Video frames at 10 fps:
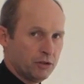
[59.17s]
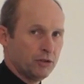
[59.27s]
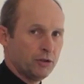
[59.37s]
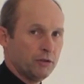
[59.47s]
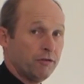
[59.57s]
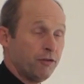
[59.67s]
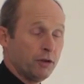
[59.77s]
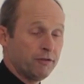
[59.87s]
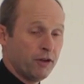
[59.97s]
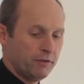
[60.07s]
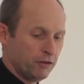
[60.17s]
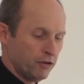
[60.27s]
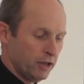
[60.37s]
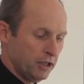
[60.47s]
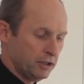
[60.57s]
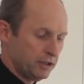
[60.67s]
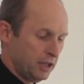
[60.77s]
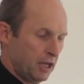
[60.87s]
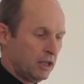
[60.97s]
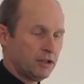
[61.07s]
to 45
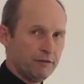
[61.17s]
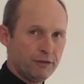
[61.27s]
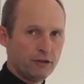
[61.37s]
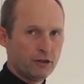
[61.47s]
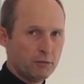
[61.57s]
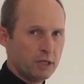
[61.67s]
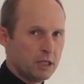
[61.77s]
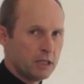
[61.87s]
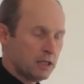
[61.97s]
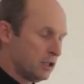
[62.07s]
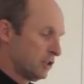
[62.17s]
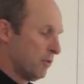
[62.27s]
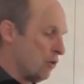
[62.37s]
degrees. So first thing we need is